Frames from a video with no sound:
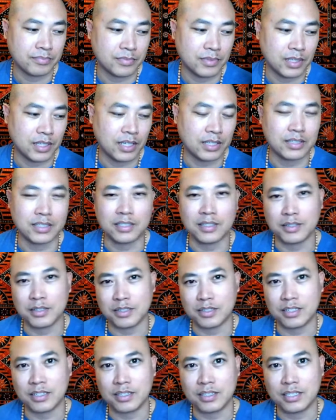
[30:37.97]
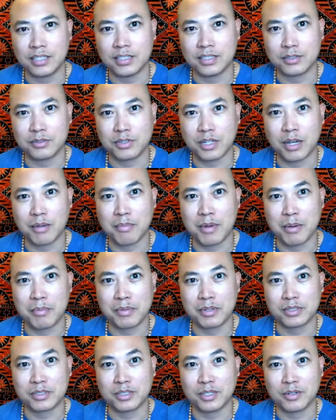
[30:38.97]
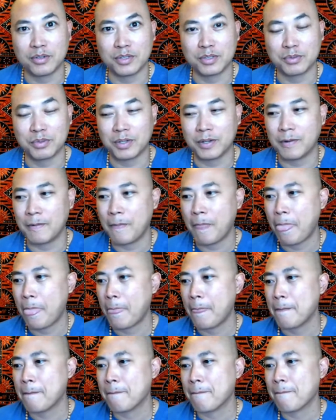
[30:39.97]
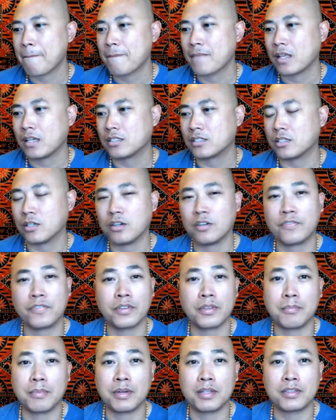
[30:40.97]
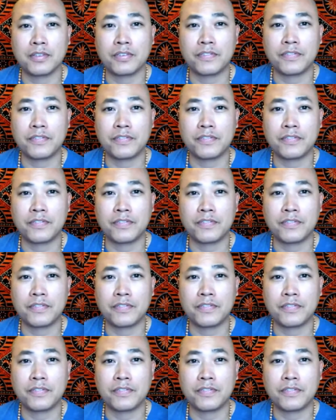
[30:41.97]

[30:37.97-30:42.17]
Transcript: let the other Healing Tribe members know as well. So for the month of